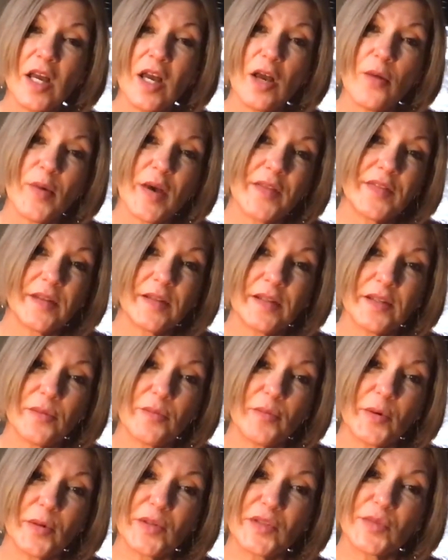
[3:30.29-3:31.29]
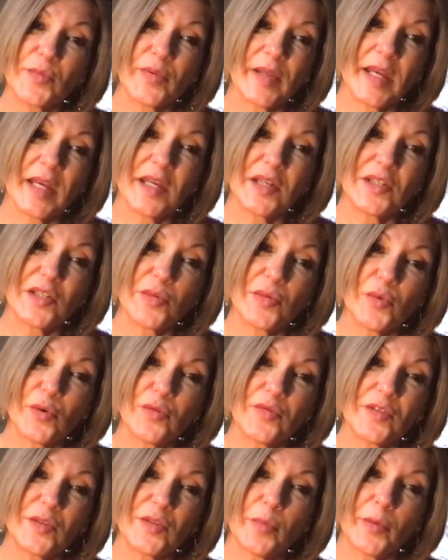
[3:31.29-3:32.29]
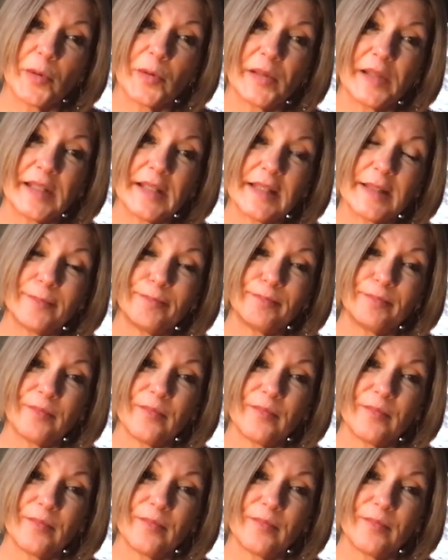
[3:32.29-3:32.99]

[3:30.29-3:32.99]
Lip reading: about the Lindbergh's plan to move to Berlin.